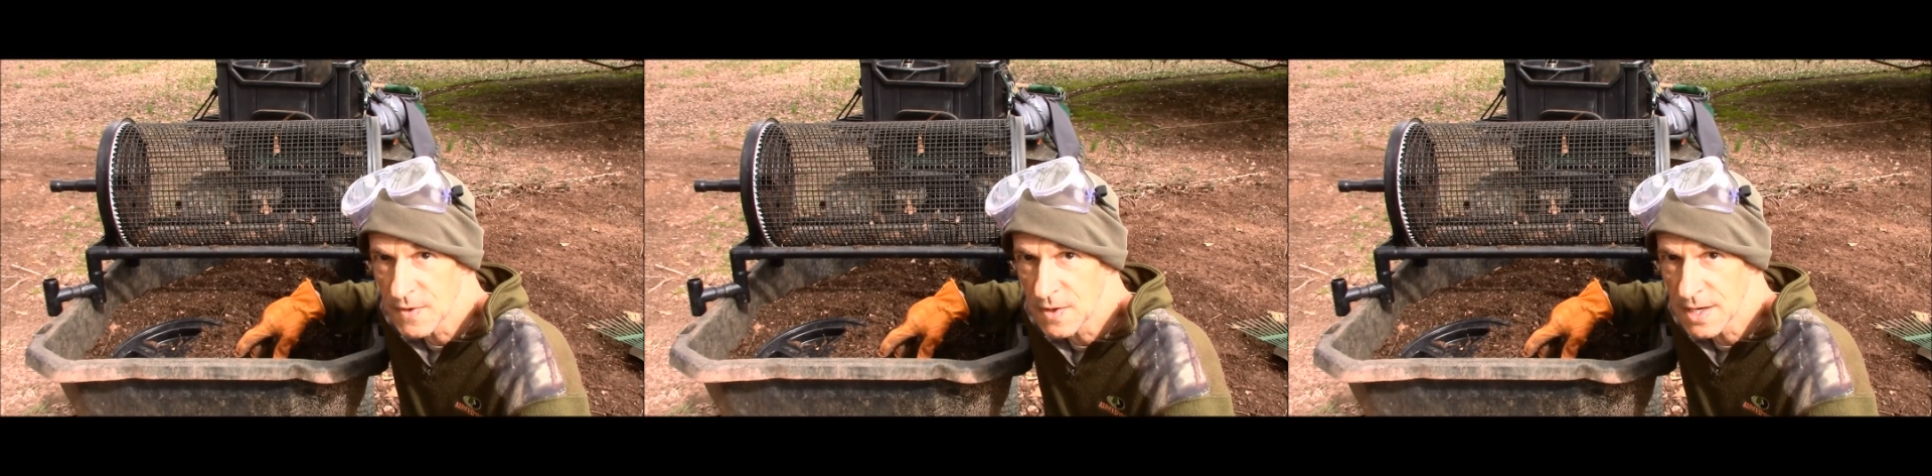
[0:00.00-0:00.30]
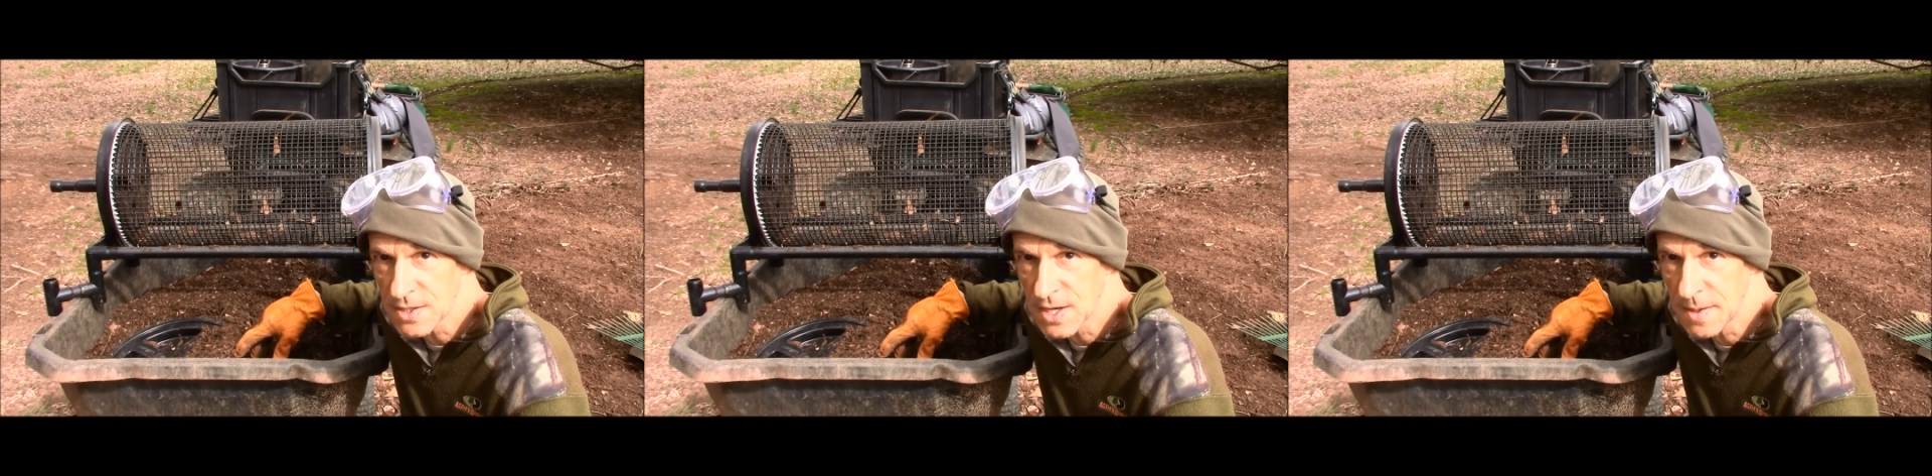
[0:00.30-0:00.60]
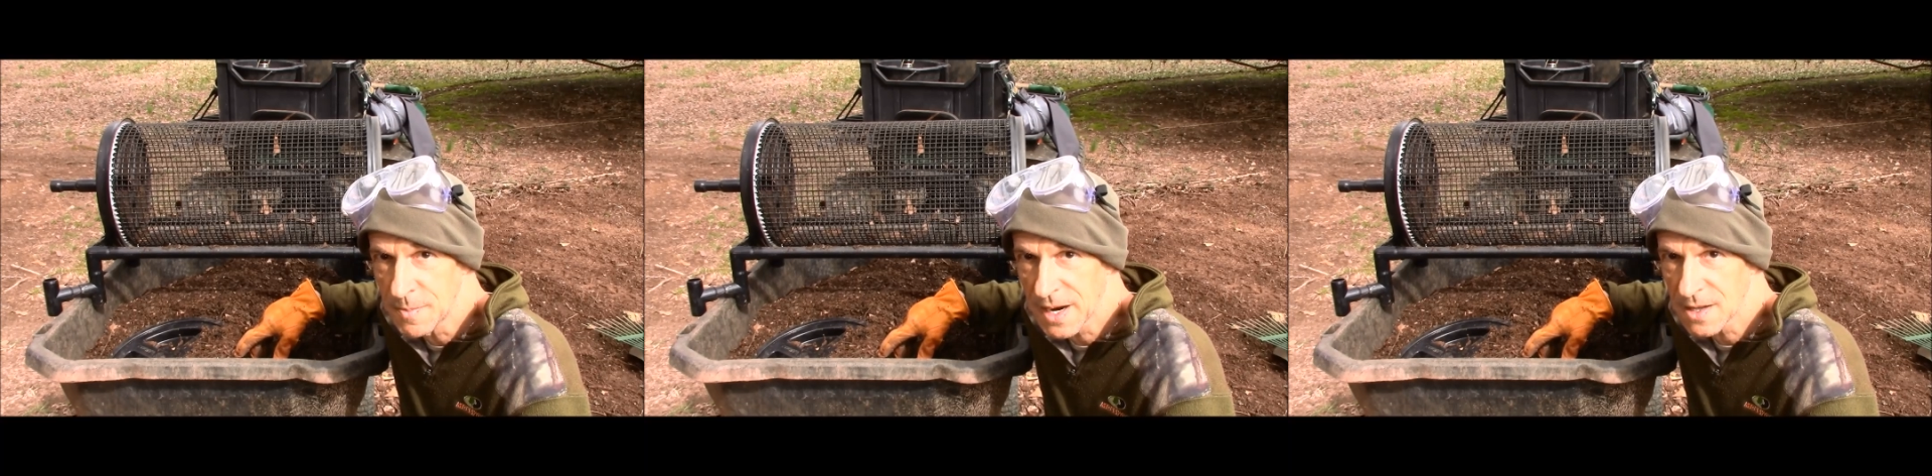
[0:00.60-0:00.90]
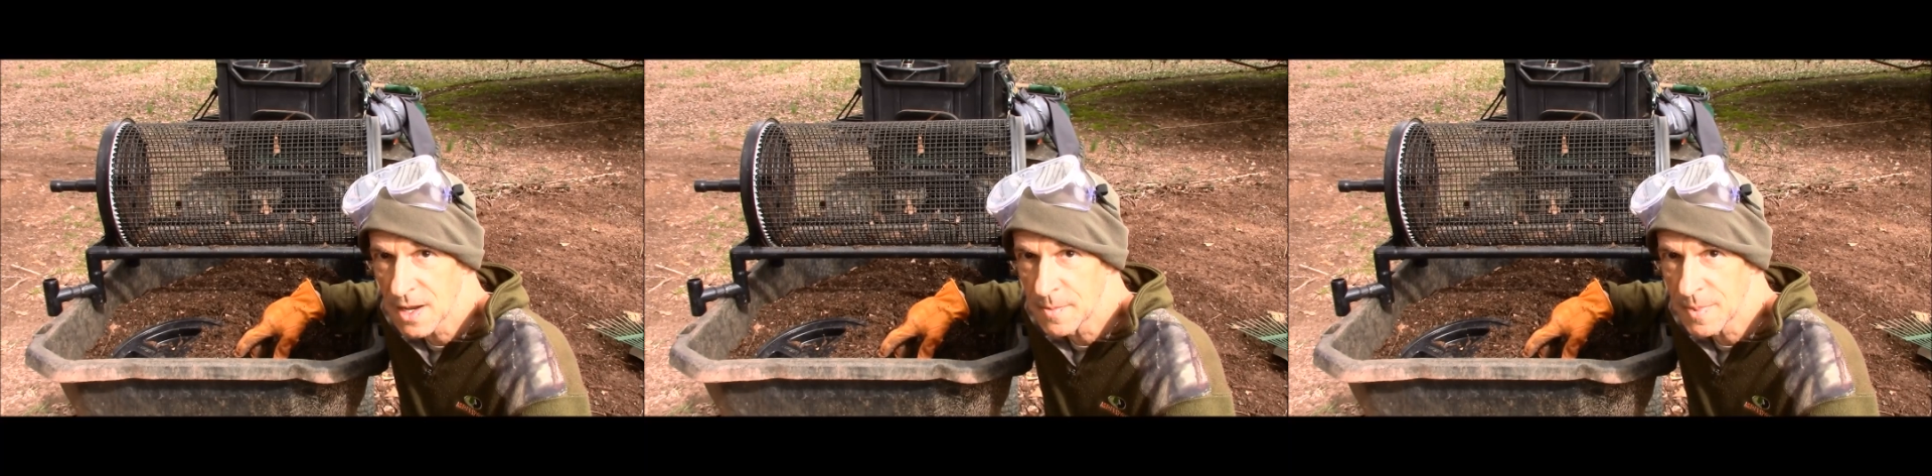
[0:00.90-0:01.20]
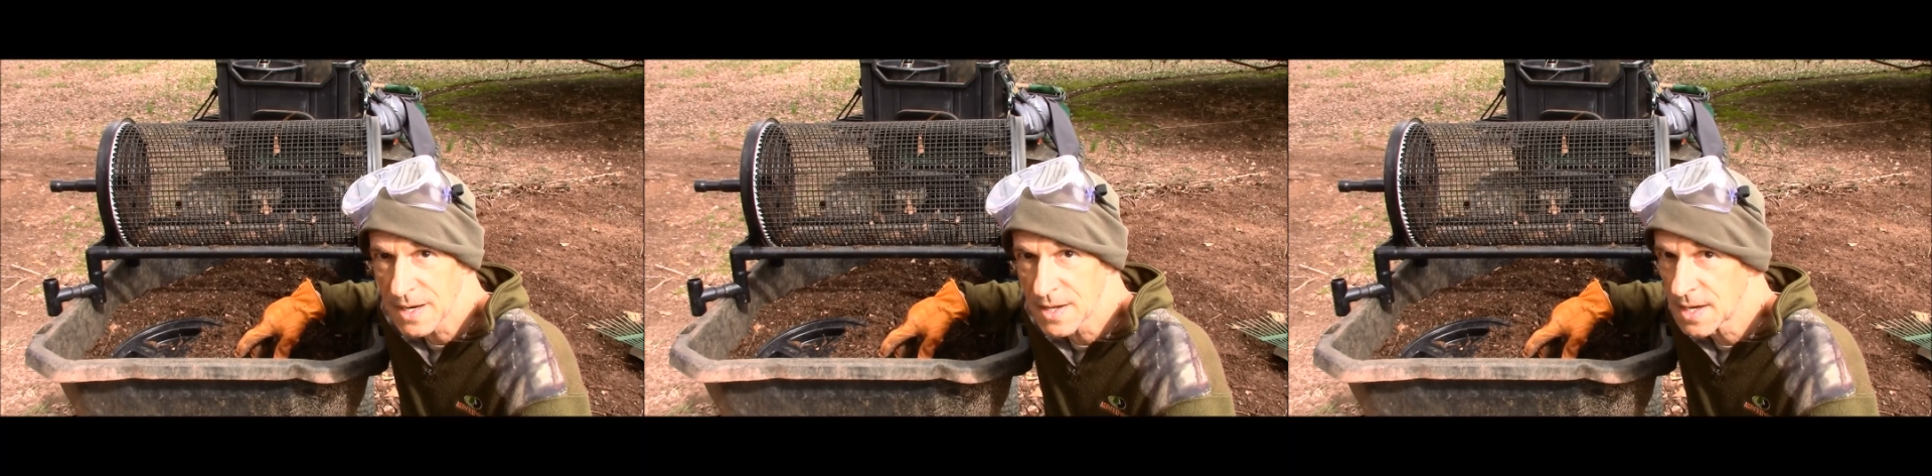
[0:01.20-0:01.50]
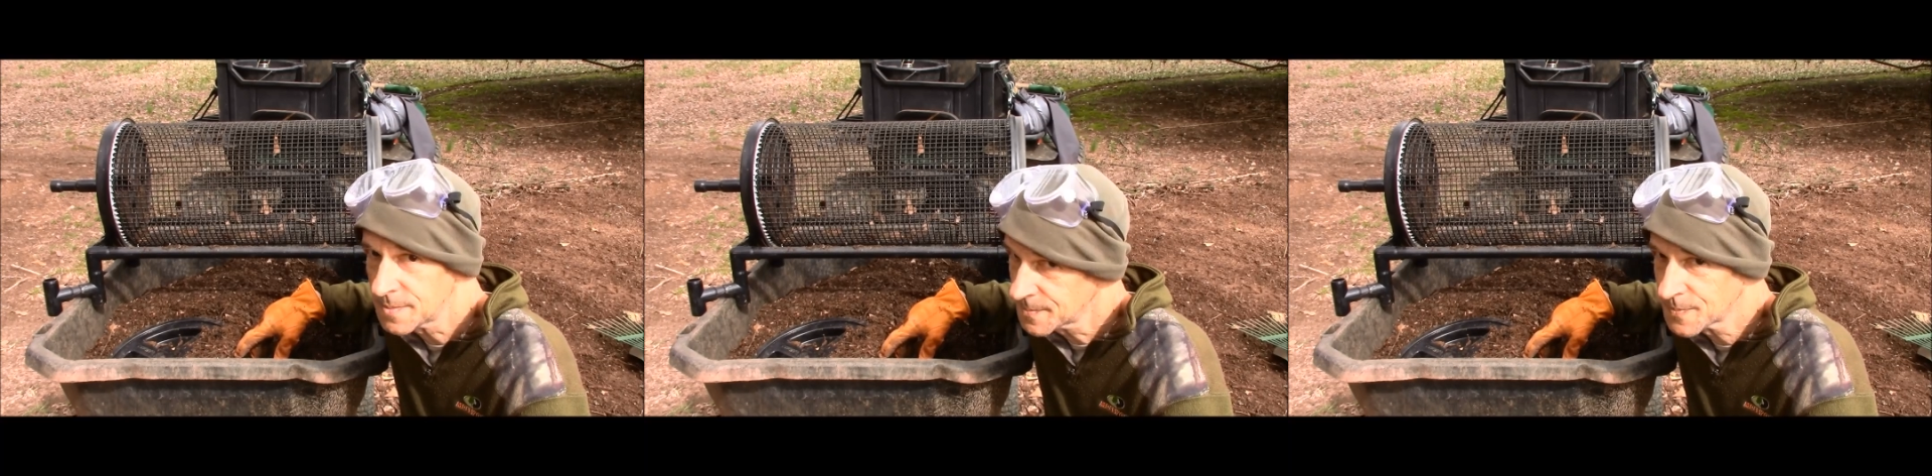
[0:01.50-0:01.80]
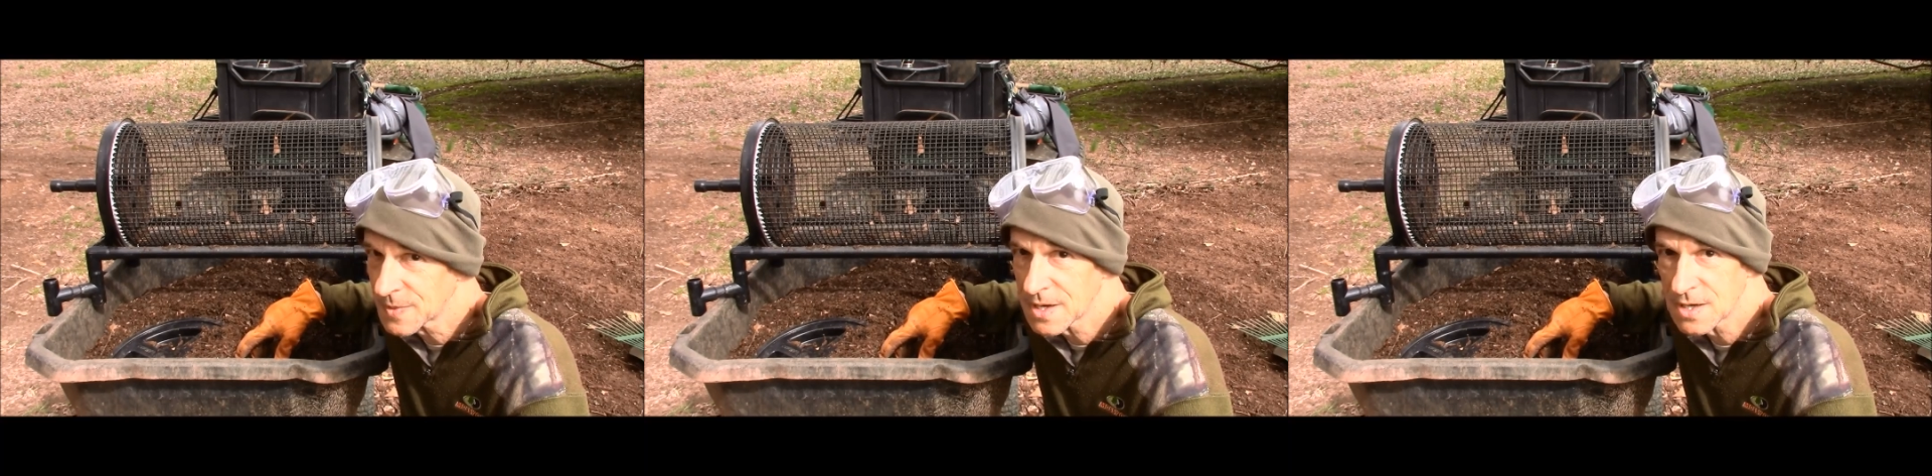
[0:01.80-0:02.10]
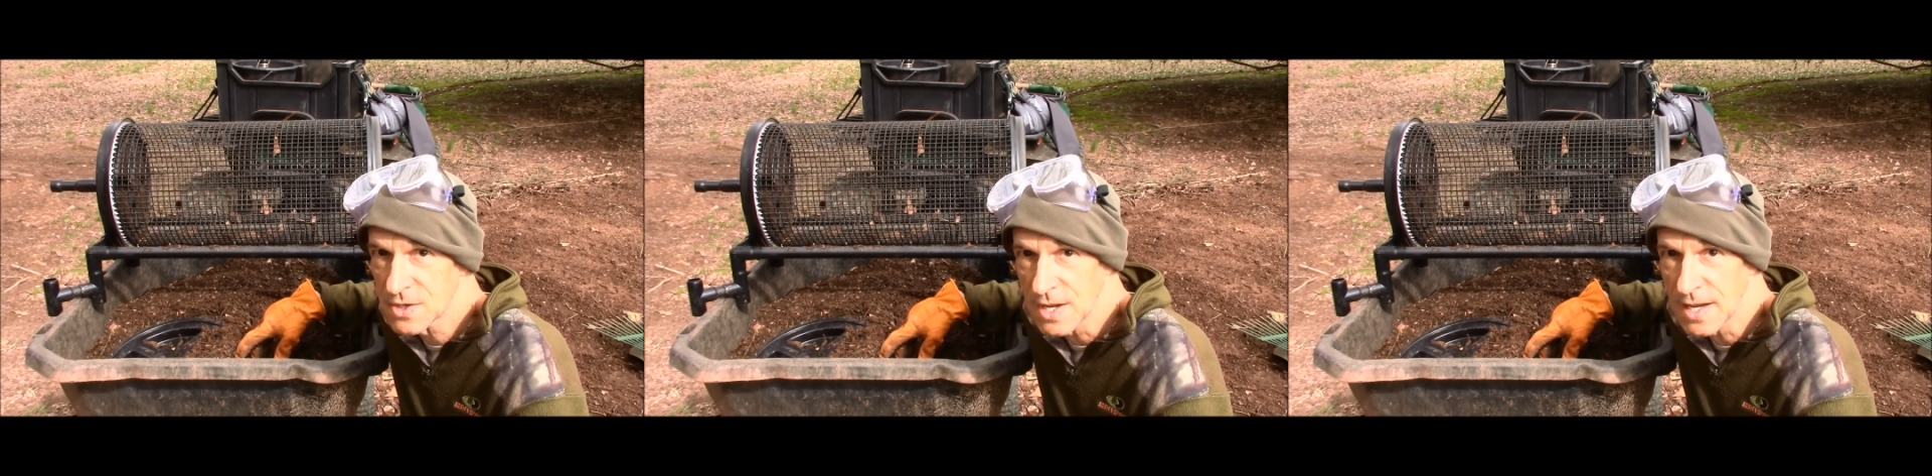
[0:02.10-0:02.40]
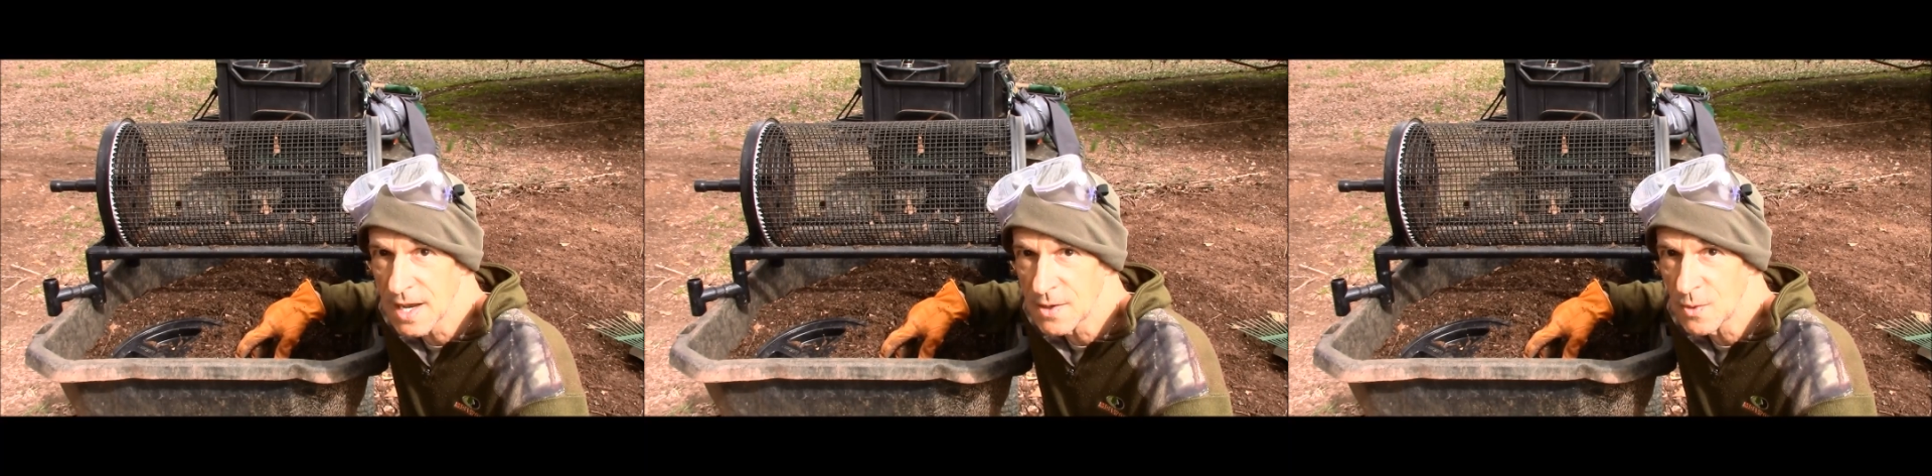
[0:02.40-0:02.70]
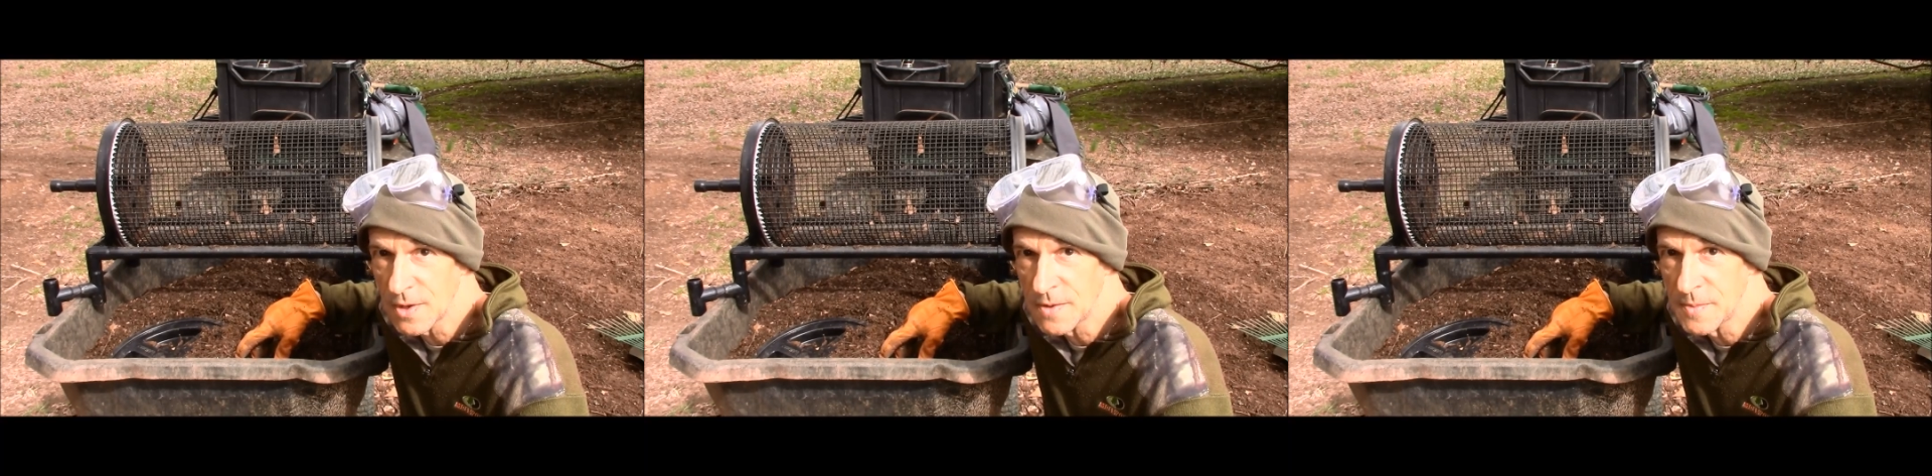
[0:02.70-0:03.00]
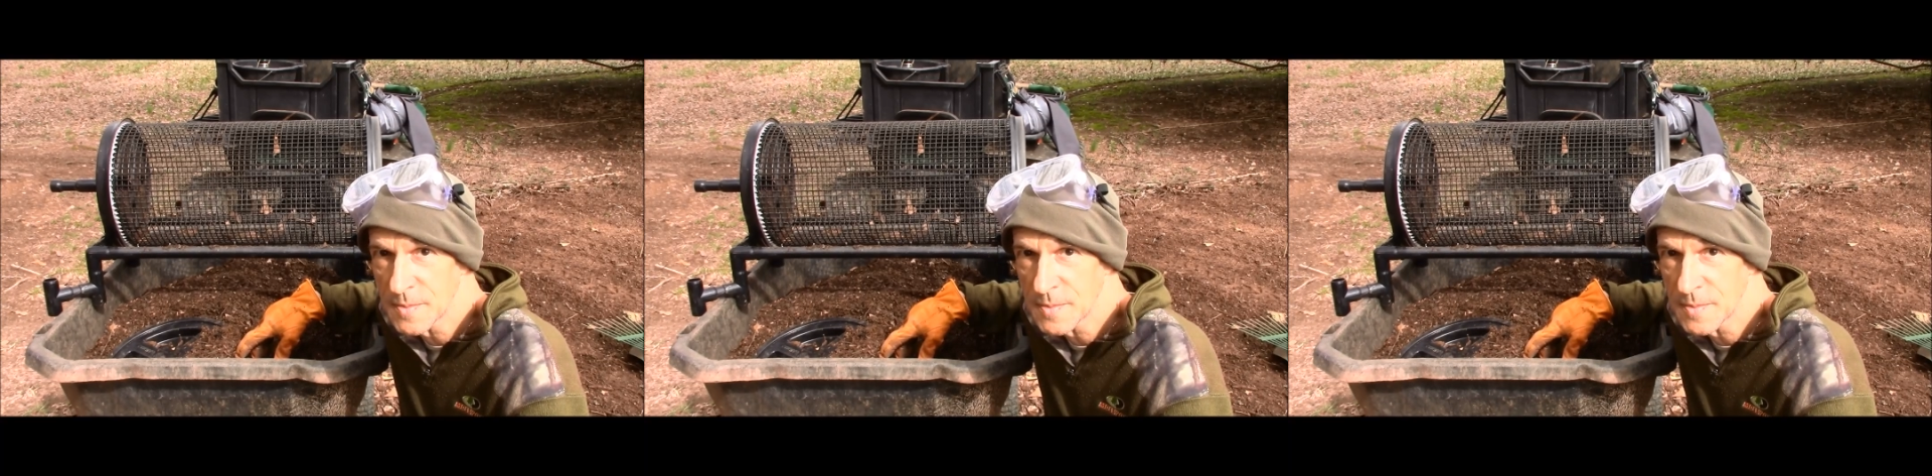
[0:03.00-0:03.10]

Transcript: Till next time, pack light, pack tight, stay hydrated.